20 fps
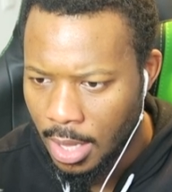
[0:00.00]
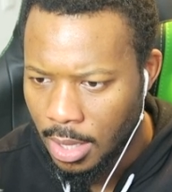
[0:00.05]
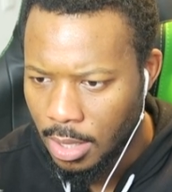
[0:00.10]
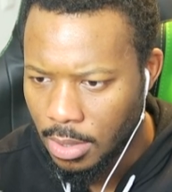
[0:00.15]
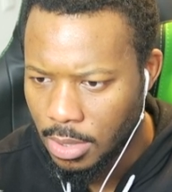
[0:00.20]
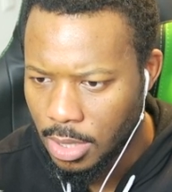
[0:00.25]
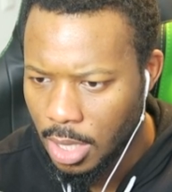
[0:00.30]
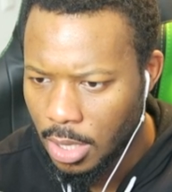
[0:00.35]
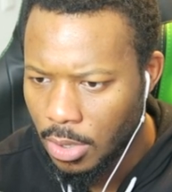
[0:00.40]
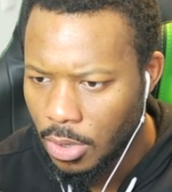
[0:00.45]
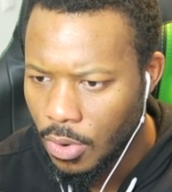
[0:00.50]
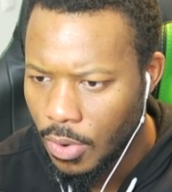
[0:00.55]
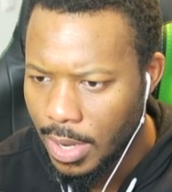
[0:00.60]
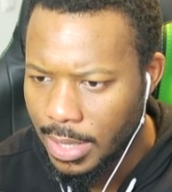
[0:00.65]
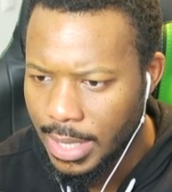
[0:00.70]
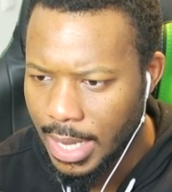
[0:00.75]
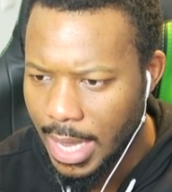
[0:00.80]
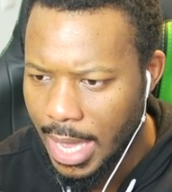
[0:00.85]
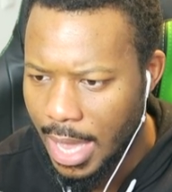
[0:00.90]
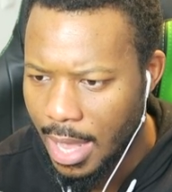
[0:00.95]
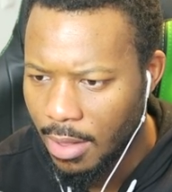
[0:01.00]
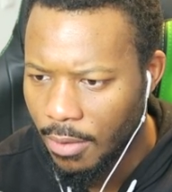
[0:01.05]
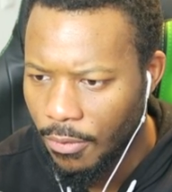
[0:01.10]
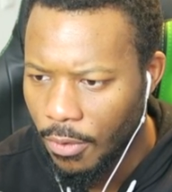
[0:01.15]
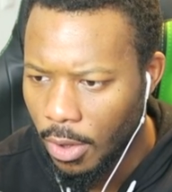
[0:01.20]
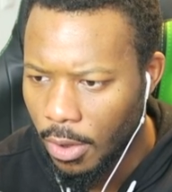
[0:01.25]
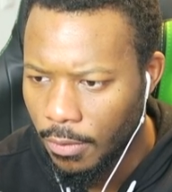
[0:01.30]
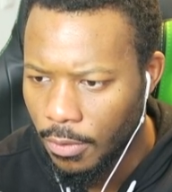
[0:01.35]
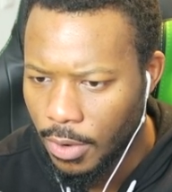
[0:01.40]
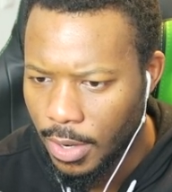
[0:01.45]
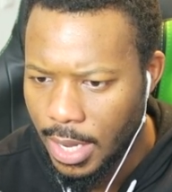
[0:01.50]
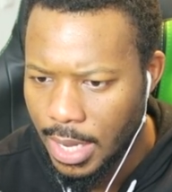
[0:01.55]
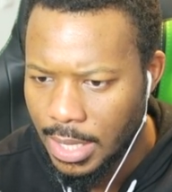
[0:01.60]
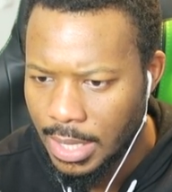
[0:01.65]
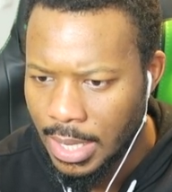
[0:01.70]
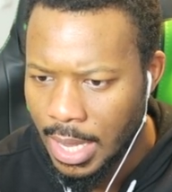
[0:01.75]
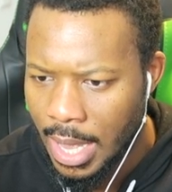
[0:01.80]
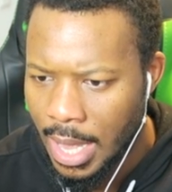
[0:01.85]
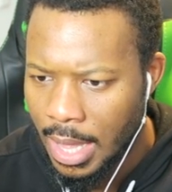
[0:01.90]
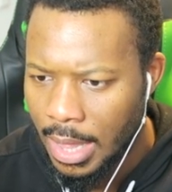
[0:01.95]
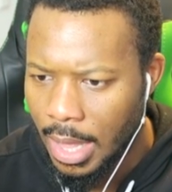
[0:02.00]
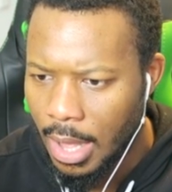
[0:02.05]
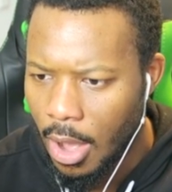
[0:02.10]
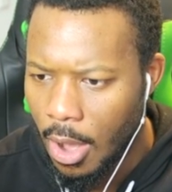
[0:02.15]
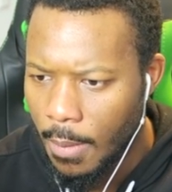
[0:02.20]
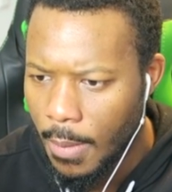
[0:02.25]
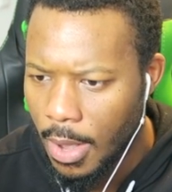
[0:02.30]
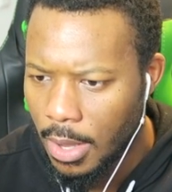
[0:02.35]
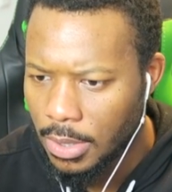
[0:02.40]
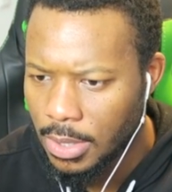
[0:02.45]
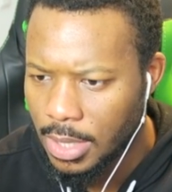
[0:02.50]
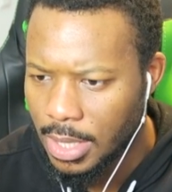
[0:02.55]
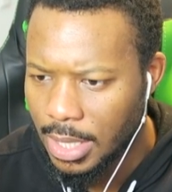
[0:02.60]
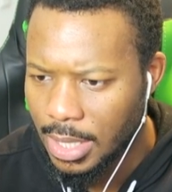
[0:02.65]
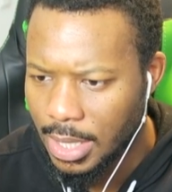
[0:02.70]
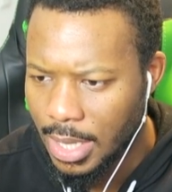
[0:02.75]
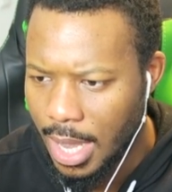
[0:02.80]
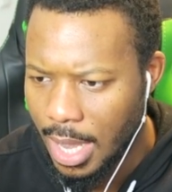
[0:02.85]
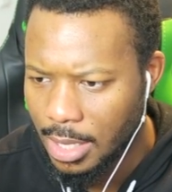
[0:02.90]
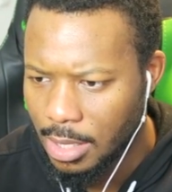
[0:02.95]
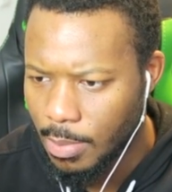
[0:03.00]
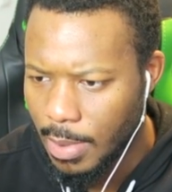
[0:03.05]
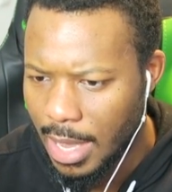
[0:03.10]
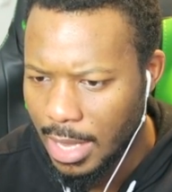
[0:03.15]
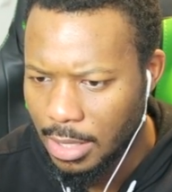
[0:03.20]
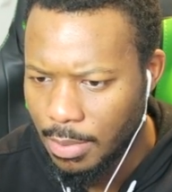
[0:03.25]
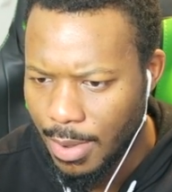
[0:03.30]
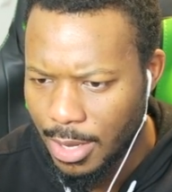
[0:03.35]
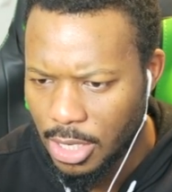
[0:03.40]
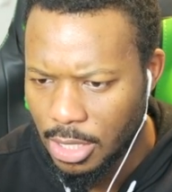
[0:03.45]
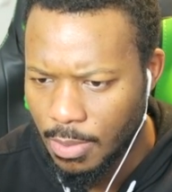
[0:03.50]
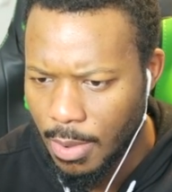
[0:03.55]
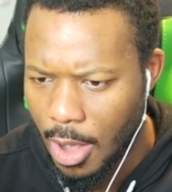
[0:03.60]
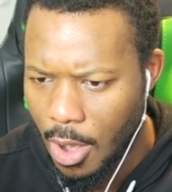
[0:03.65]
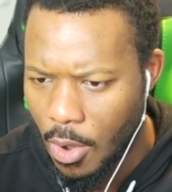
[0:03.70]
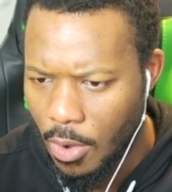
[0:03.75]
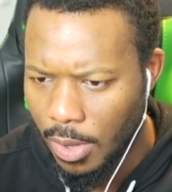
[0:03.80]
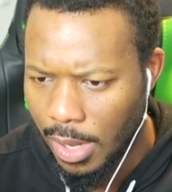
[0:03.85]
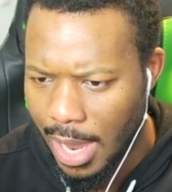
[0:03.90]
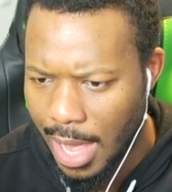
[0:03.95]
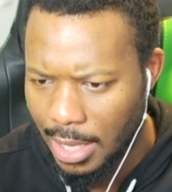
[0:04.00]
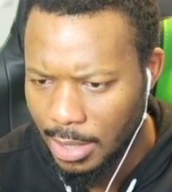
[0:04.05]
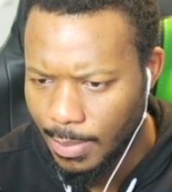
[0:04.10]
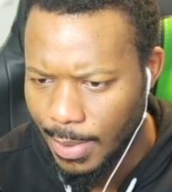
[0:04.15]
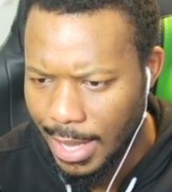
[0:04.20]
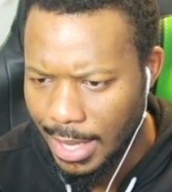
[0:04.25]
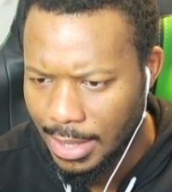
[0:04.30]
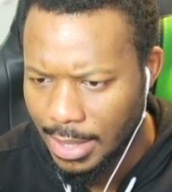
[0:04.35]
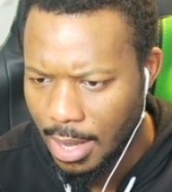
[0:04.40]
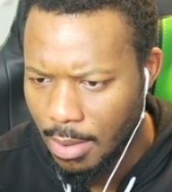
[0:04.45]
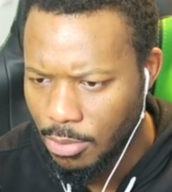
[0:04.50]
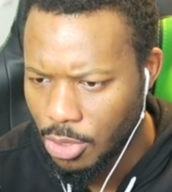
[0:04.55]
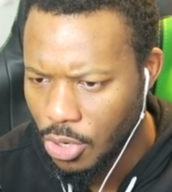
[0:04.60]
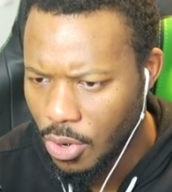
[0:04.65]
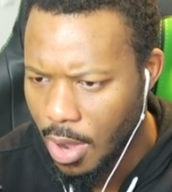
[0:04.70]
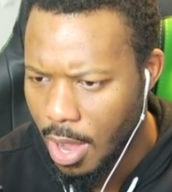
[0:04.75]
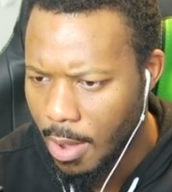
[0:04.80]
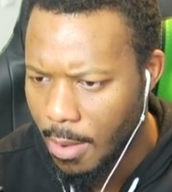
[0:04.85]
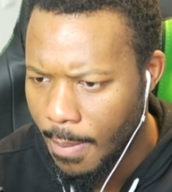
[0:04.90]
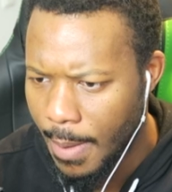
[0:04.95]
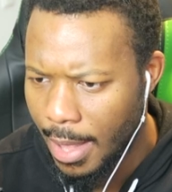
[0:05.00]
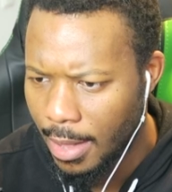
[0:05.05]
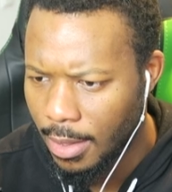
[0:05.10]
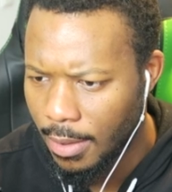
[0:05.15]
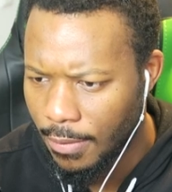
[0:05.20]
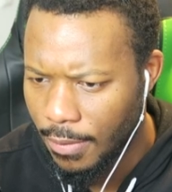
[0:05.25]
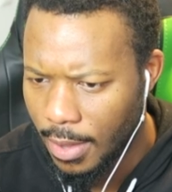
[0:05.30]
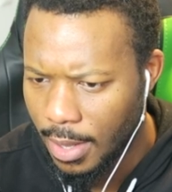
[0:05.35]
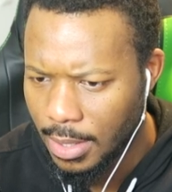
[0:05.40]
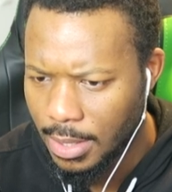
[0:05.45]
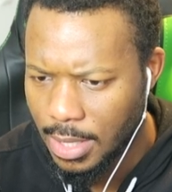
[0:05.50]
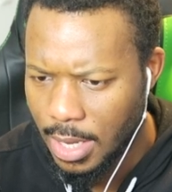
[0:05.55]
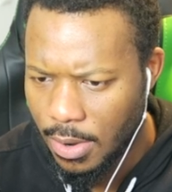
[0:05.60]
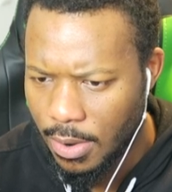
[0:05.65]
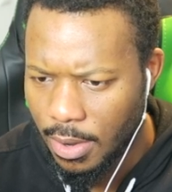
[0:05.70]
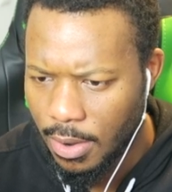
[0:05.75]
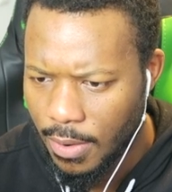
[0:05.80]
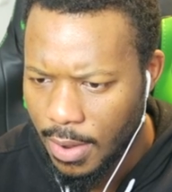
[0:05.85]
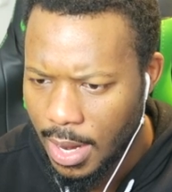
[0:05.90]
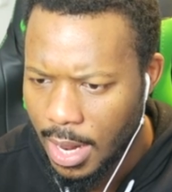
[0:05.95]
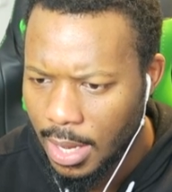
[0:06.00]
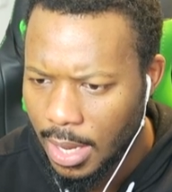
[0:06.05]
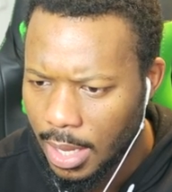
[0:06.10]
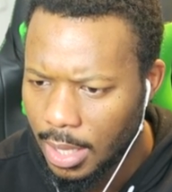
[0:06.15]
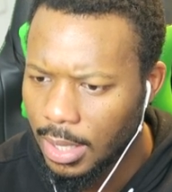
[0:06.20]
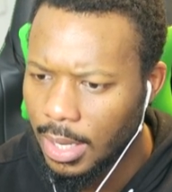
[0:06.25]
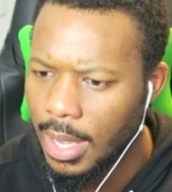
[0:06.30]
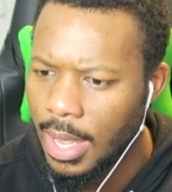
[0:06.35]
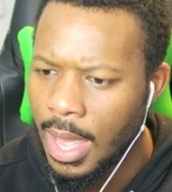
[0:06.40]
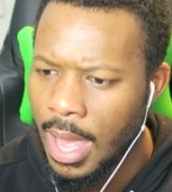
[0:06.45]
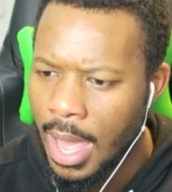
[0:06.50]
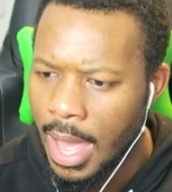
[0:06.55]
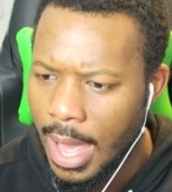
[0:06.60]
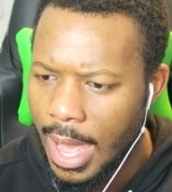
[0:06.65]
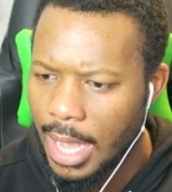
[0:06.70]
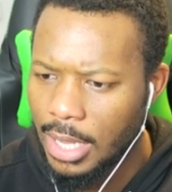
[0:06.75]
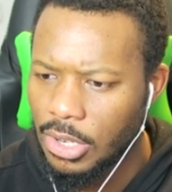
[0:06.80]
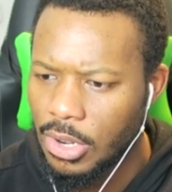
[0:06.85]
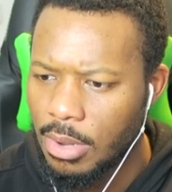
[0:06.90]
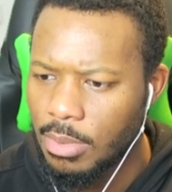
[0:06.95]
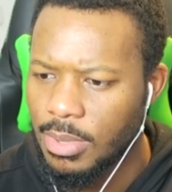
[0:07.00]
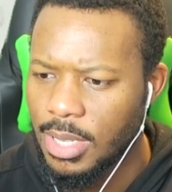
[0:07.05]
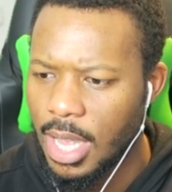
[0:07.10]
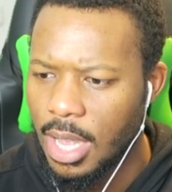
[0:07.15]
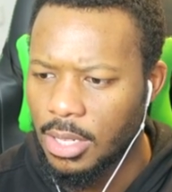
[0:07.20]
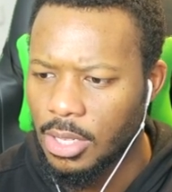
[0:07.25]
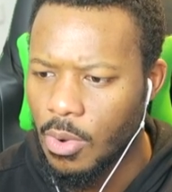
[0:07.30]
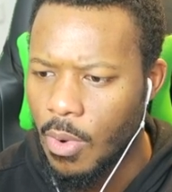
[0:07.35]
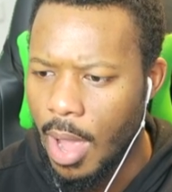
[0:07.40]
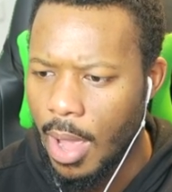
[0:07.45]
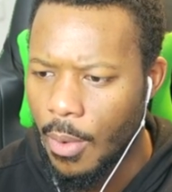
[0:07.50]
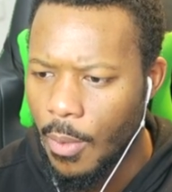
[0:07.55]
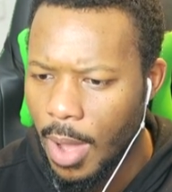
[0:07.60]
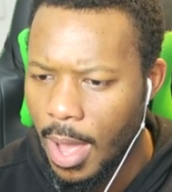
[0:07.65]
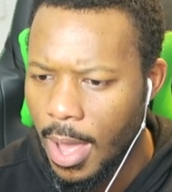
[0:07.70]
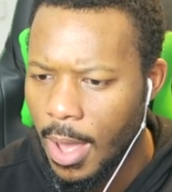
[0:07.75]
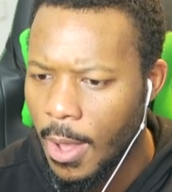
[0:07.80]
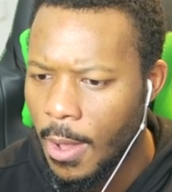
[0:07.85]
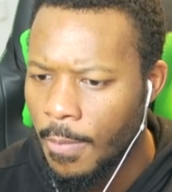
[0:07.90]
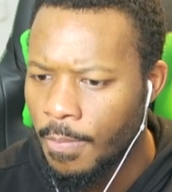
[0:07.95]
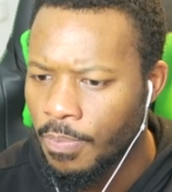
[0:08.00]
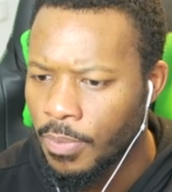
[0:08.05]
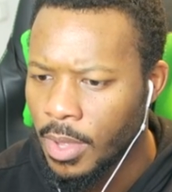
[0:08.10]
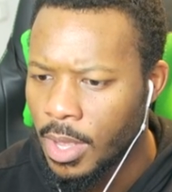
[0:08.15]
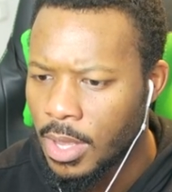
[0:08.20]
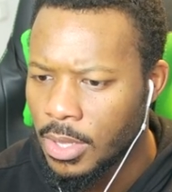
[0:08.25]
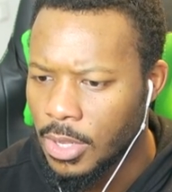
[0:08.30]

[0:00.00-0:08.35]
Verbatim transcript: Those little noisy kids full of grease, they almost disgust me as much as my old classmates. I'm sure I'm about to find the secret ingredient, luckily. Ice cream sells quite well.